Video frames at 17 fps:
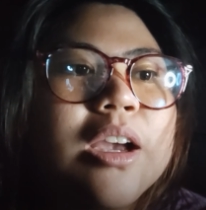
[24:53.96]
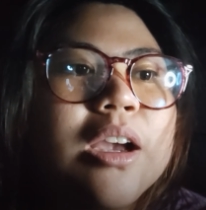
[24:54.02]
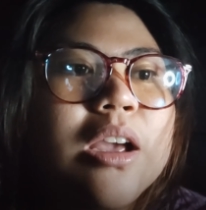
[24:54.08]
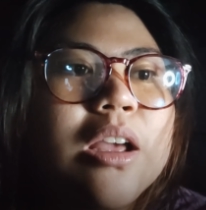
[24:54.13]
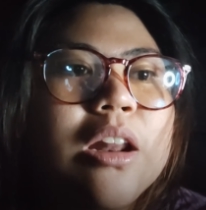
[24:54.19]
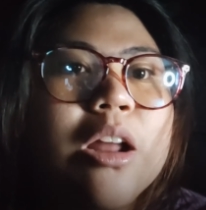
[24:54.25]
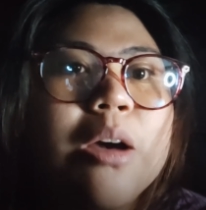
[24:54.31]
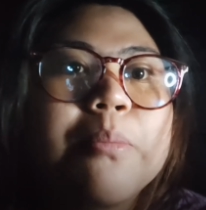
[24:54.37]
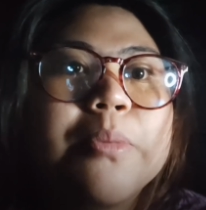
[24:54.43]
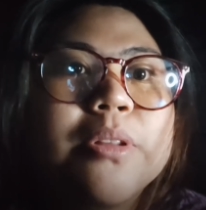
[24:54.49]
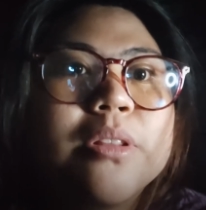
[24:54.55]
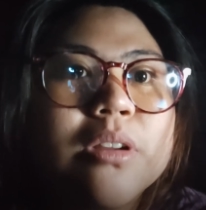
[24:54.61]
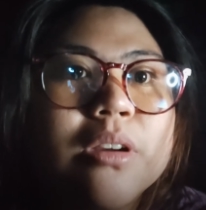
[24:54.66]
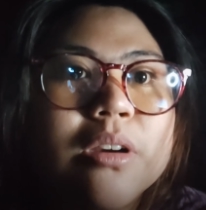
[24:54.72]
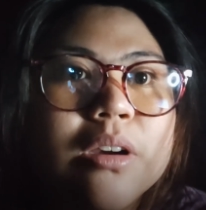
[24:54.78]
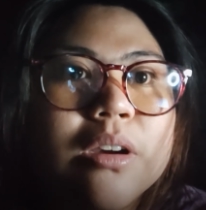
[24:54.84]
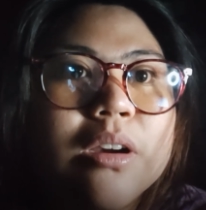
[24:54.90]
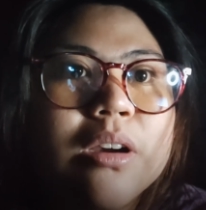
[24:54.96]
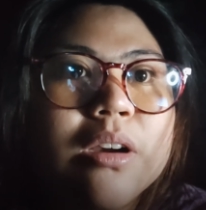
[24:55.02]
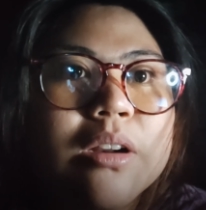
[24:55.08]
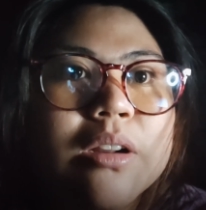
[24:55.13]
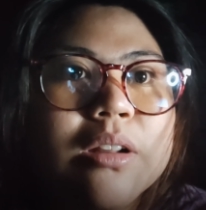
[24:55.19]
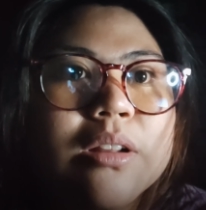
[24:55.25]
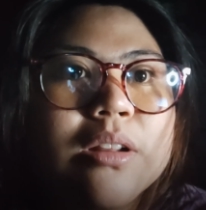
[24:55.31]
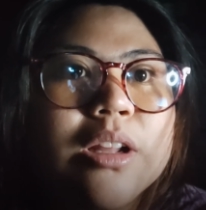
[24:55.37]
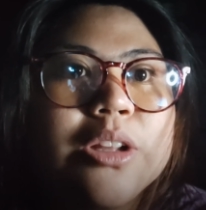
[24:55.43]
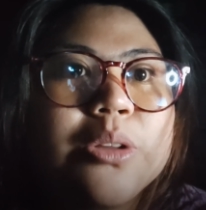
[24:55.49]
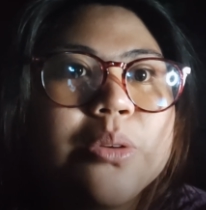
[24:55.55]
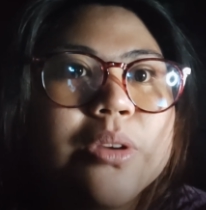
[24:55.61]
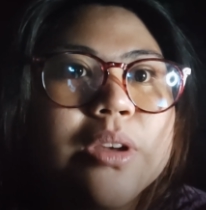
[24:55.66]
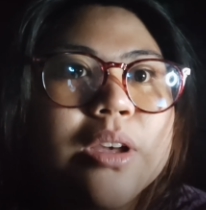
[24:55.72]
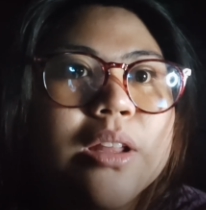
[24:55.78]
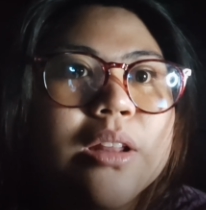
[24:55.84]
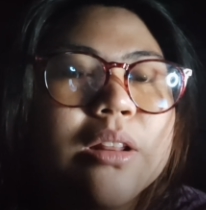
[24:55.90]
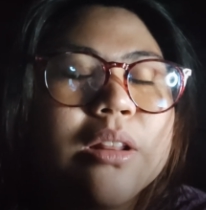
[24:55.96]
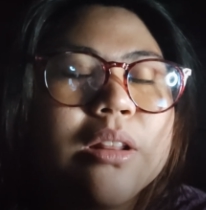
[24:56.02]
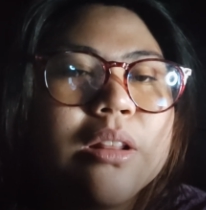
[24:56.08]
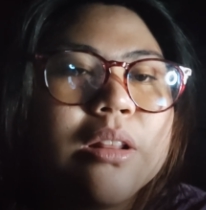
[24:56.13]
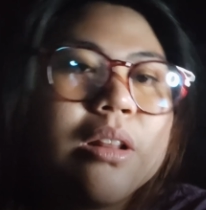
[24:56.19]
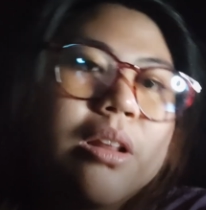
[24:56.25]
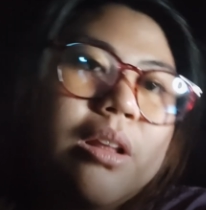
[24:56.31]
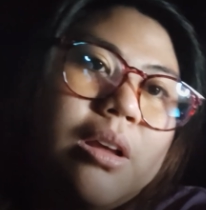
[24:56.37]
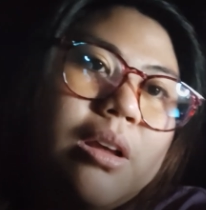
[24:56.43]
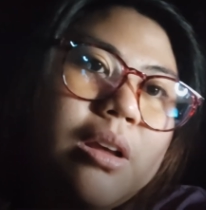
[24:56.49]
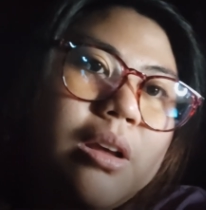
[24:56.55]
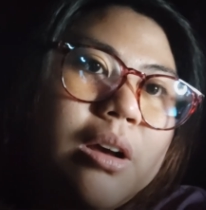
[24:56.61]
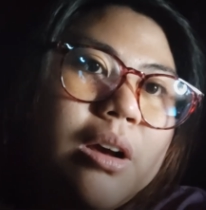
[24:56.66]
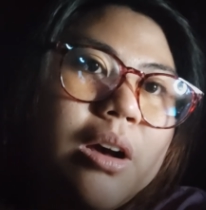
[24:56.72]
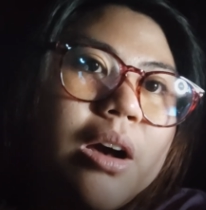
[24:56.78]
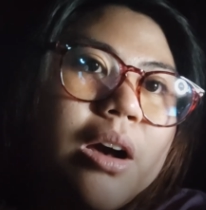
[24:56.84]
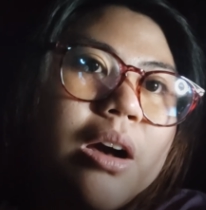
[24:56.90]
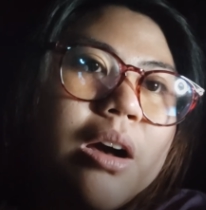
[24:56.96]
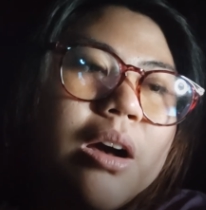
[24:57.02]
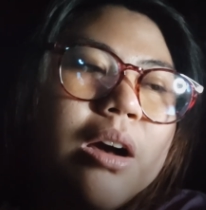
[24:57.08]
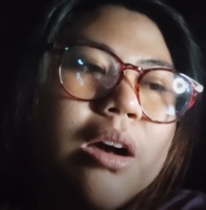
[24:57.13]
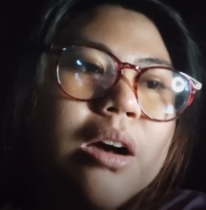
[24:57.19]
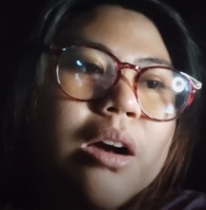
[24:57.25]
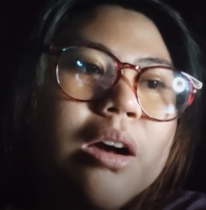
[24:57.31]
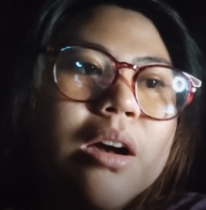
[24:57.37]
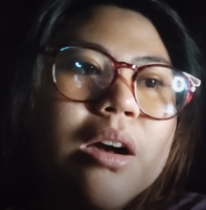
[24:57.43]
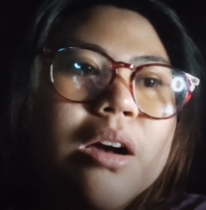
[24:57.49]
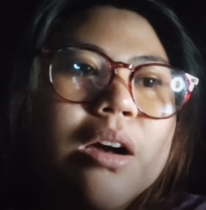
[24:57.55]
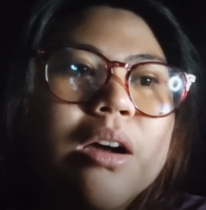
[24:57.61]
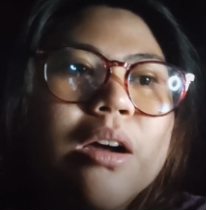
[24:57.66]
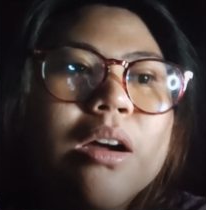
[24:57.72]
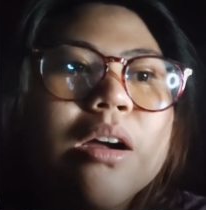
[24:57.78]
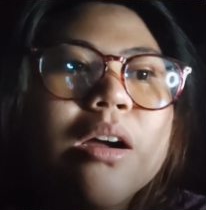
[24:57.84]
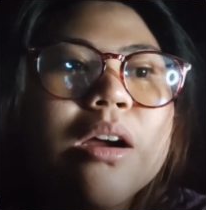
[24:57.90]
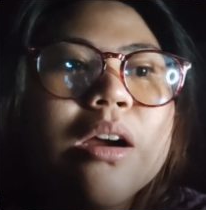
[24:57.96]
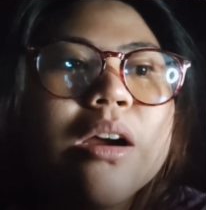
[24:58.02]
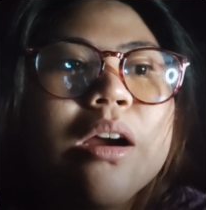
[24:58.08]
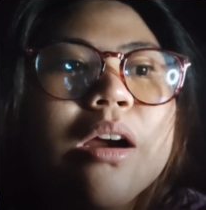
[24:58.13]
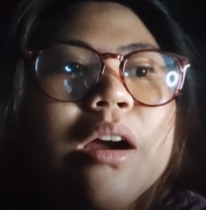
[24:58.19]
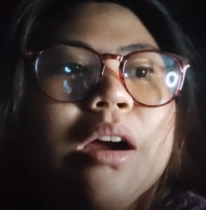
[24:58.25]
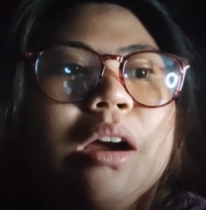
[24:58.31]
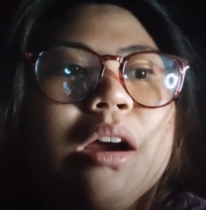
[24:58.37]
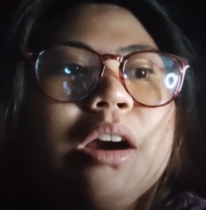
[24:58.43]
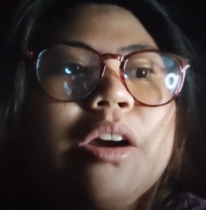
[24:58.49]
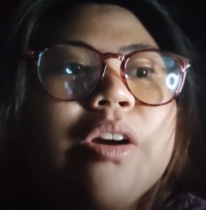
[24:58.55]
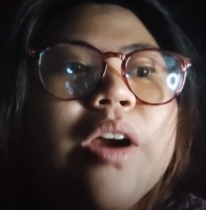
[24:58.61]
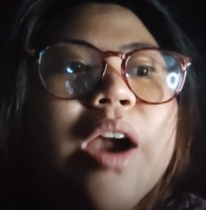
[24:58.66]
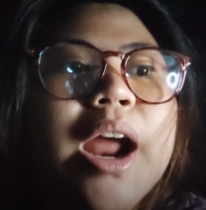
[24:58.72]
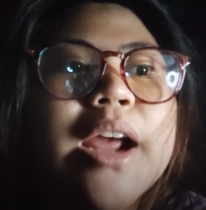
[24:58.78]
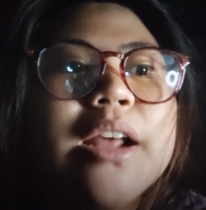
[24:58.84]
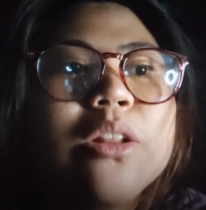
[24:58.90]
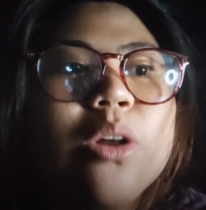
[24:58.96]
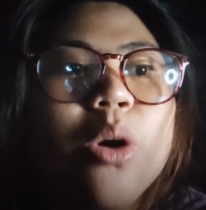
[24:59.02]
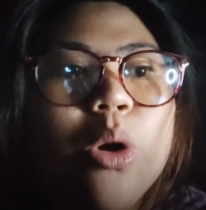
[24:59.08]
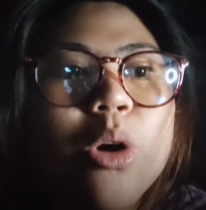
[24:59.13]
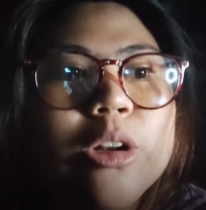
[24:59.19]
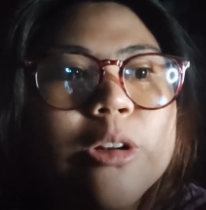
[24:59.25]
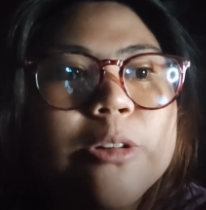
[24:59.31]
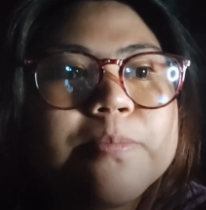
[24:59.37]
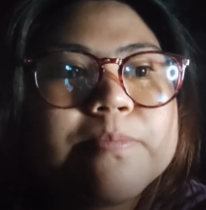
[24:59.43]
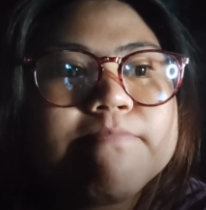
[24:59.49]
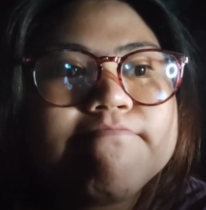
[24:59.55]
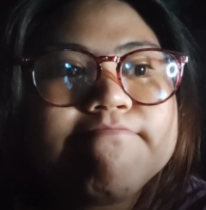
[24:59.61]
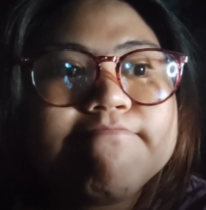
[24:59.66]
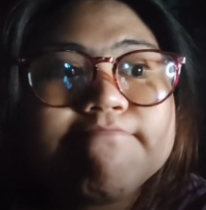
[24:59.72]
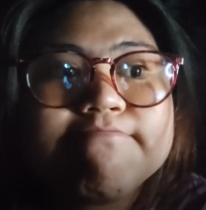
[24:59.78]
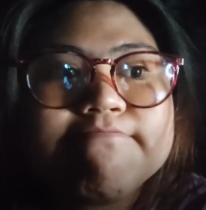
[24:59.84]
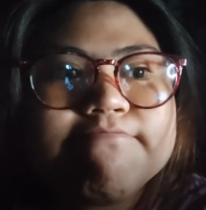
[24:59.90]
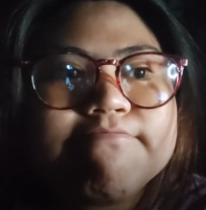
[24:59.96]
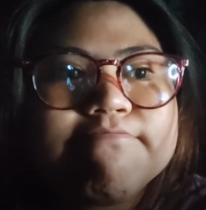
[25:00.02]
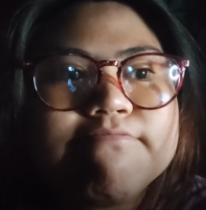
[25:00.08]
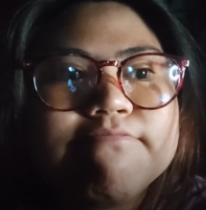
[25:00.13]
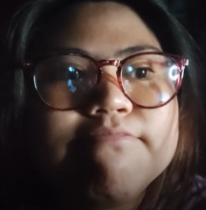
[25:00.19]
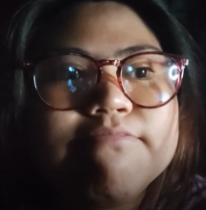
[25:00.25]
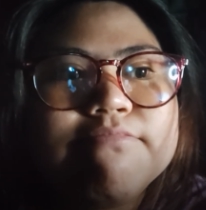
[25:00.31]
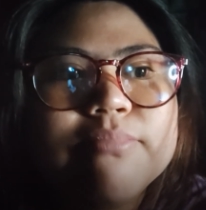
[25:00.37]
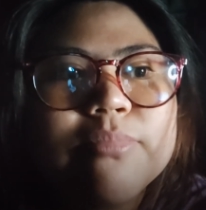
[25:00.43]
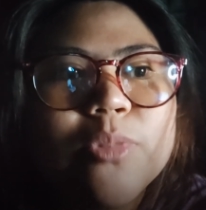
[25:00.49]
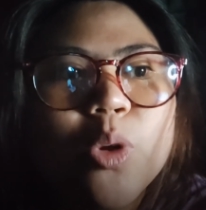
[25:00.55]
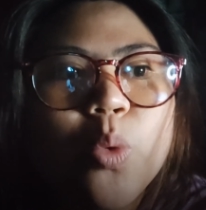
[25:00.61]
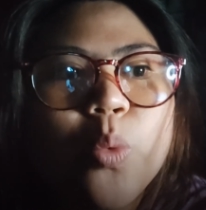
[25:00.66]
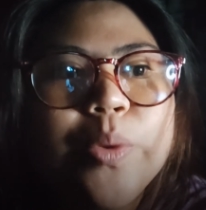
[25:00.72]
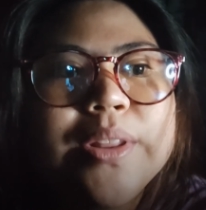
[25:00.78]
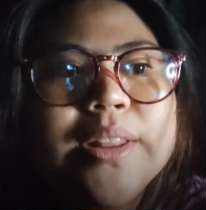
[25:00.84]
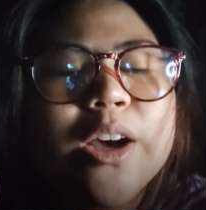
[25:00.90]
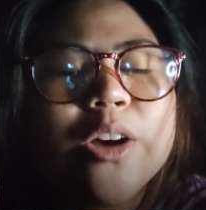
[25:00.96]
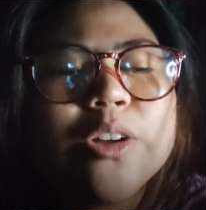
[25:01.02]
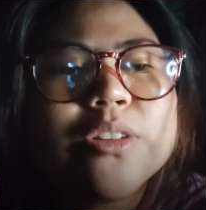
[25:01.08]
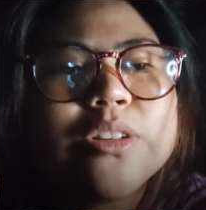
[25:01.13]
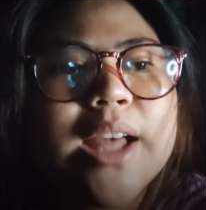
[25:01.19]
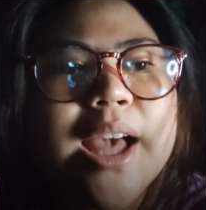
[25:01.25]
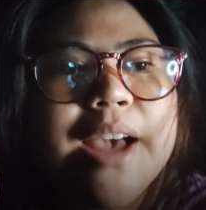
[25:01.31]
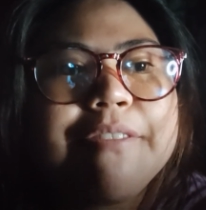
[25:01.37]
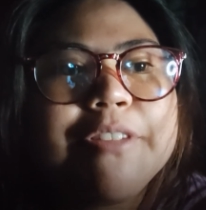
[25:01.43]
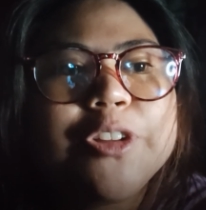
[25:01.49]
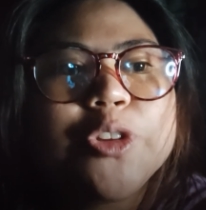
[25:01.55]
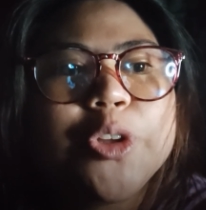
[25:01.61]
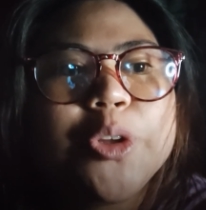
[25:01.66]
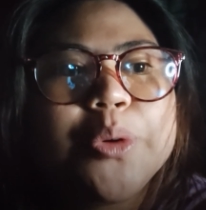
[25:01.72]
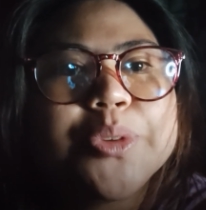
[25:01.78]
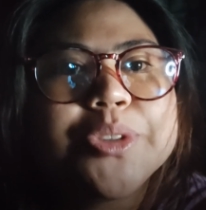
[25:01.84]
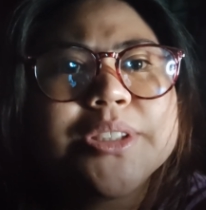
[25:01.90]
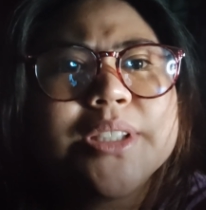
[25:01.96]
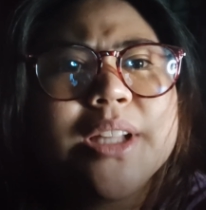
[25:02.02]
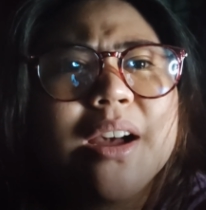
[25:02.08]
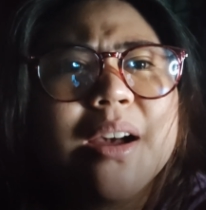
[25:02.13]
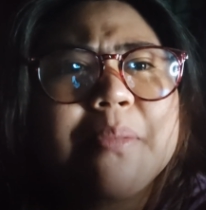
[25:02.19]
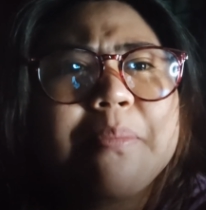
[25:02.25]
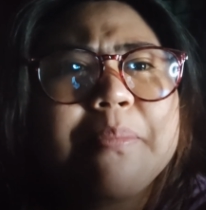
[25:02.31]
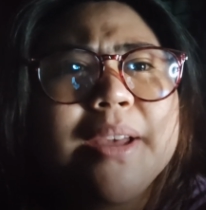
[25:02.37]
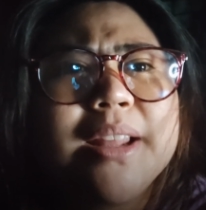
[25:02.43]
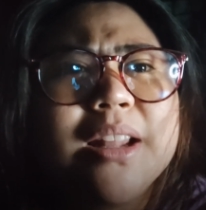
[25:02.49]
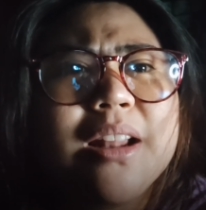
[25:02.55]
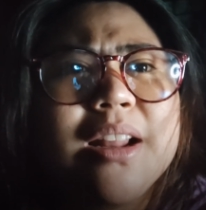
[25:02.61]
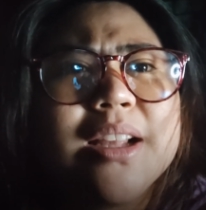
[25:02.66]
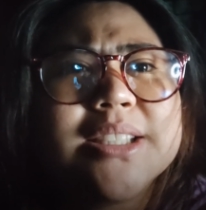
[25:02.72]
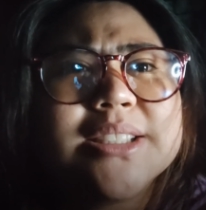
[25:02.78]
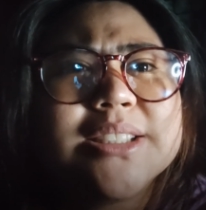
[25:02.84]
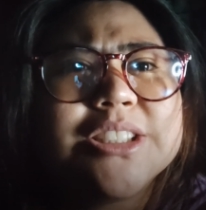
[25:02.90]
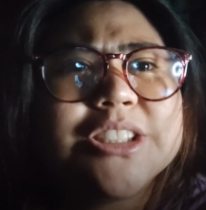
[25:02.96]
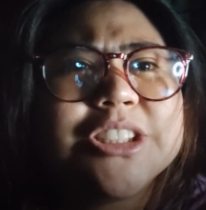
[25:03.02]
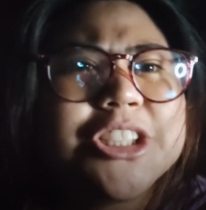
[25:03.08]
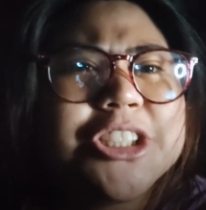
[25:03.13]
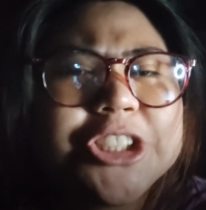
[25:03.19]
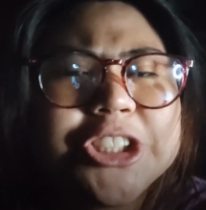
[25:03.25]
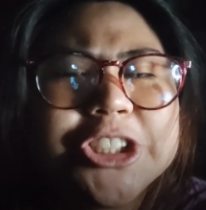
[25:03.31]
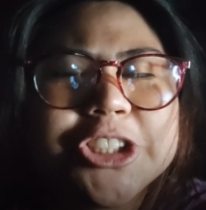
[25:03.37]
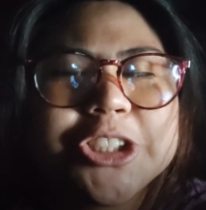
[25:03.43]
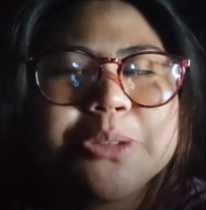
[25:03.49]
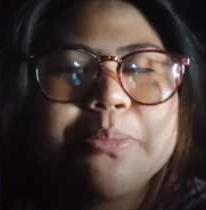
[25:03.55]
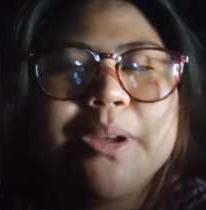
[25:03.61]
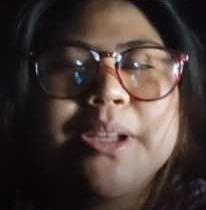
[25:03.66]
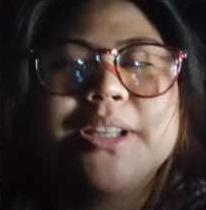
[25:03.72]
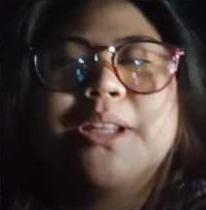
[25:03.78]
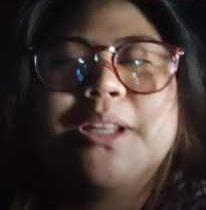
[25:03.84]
kilometer that you can ride on without having to use the pedal assistance, just by